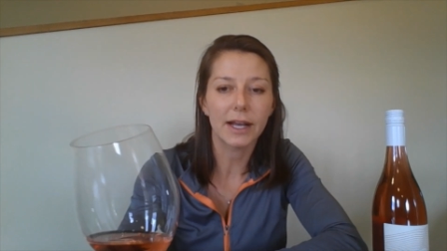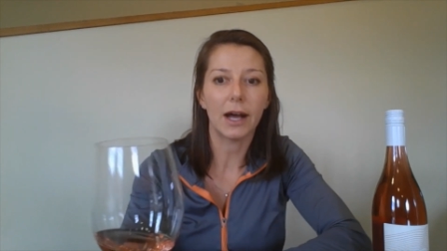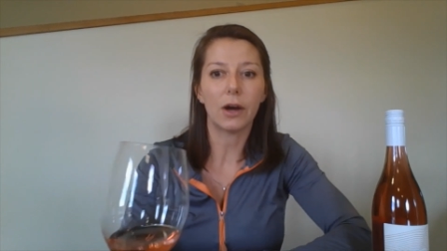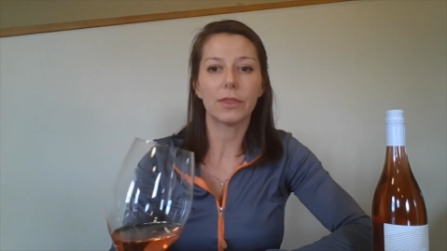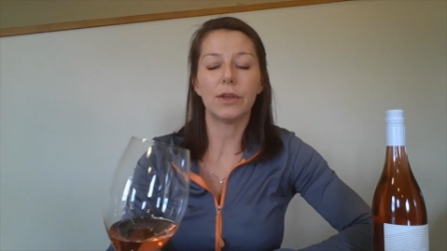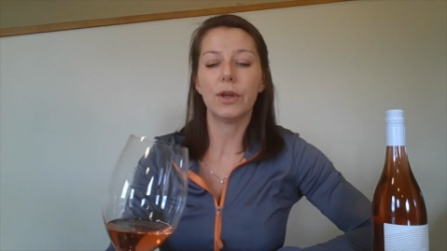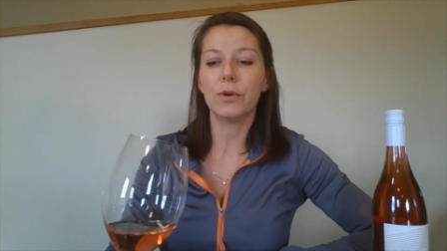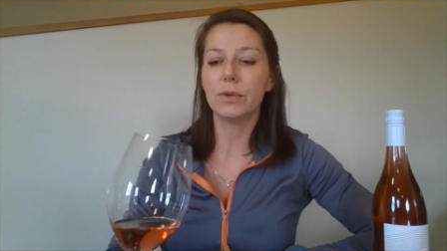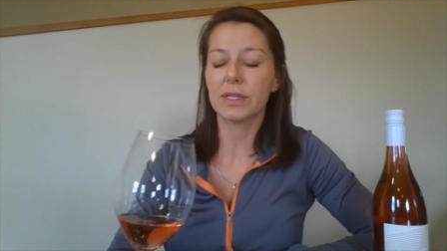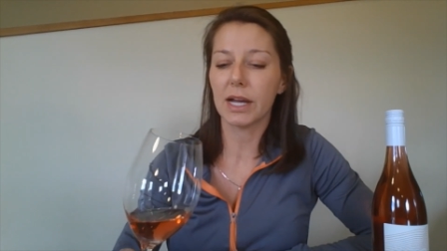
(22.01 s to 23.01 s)
on the
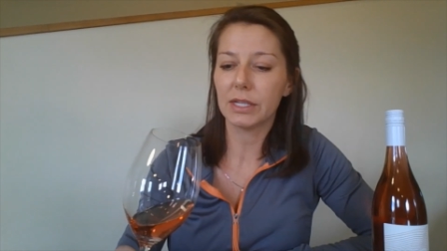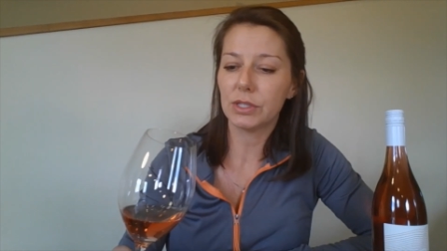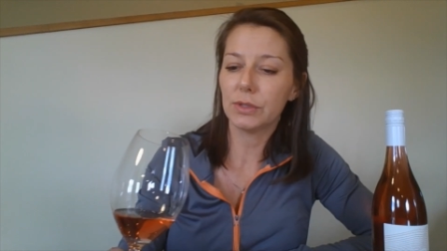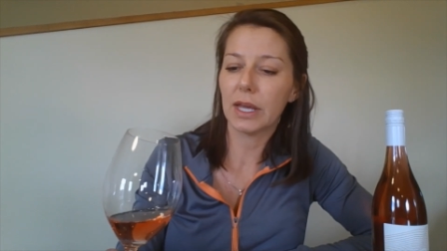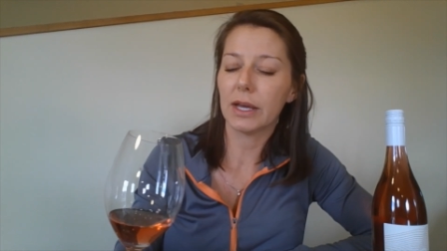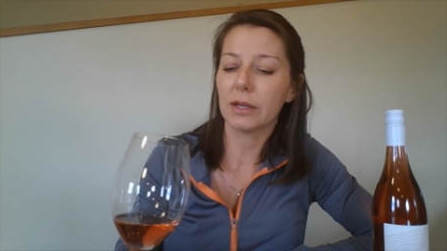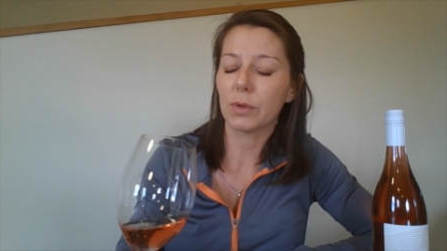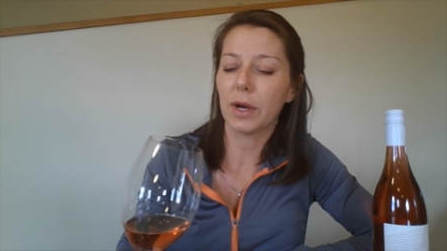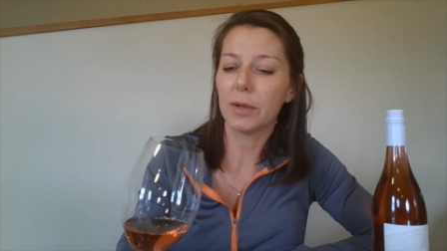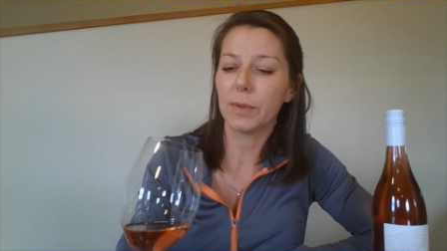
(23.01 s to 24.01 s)
nose I do
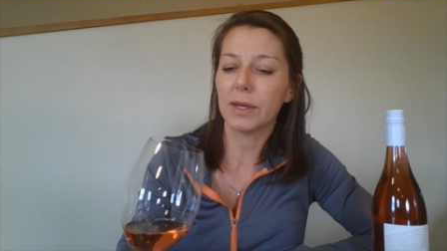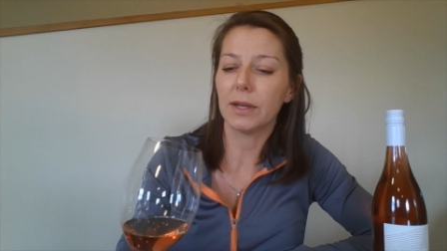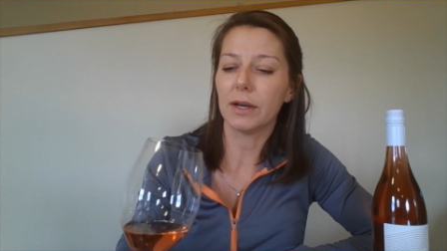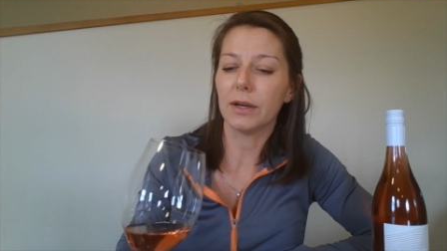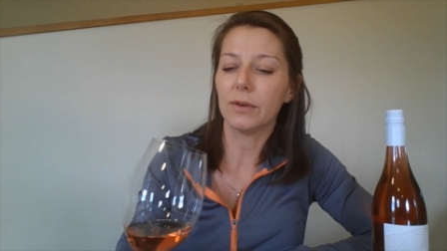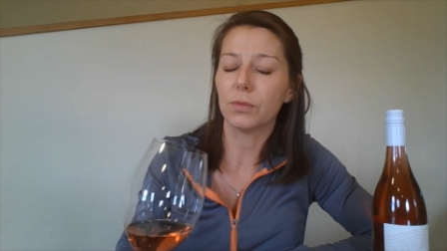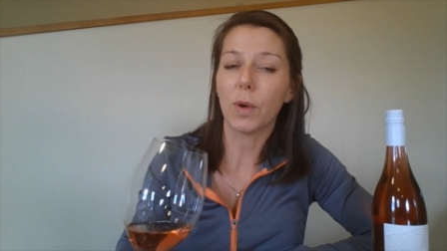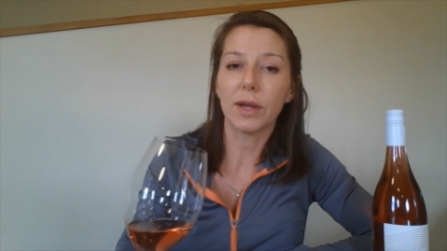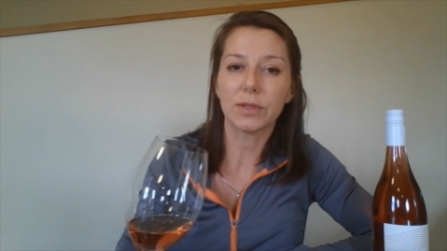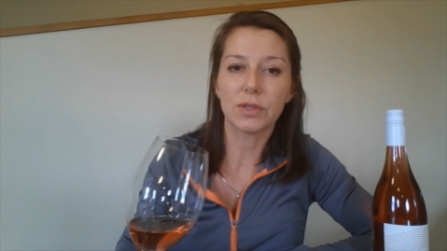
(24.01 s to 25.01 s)
get quite a bit of
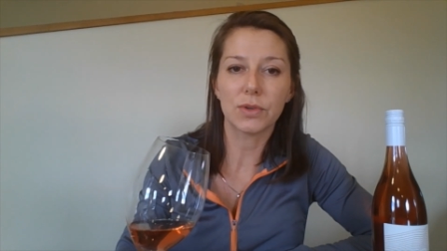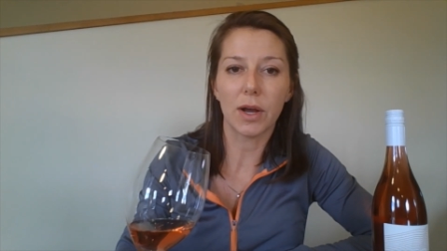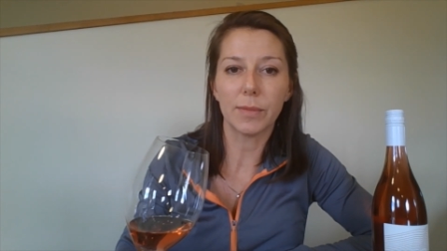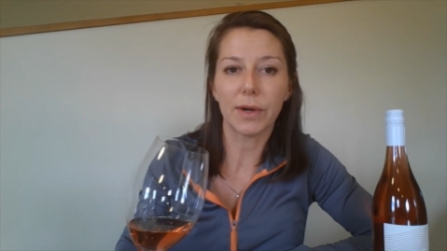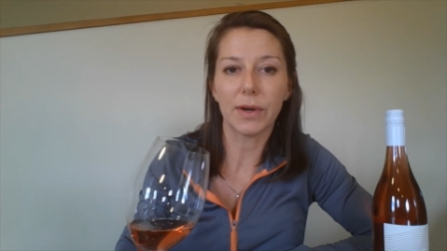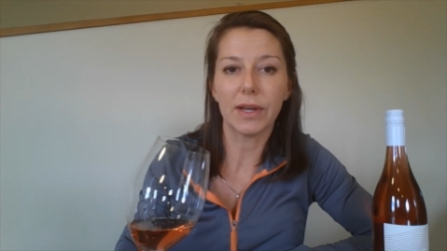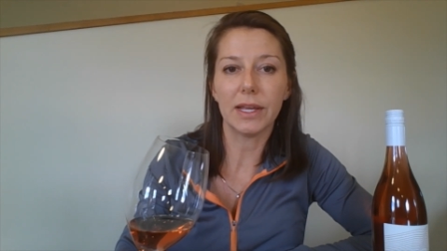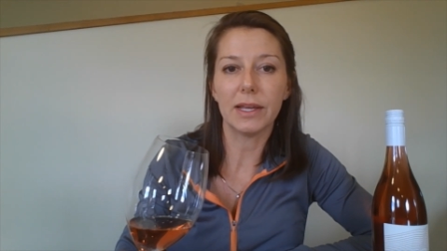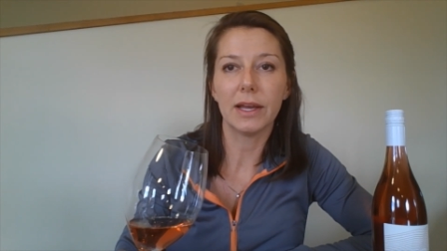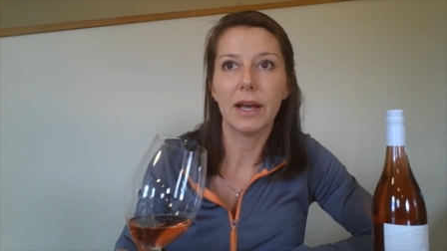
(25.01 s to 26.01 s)
wild
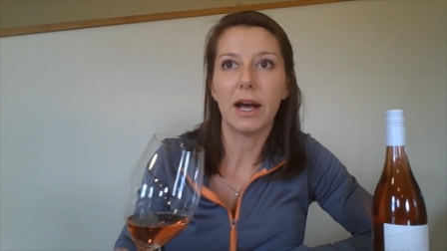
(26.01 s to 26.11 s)
strawberry,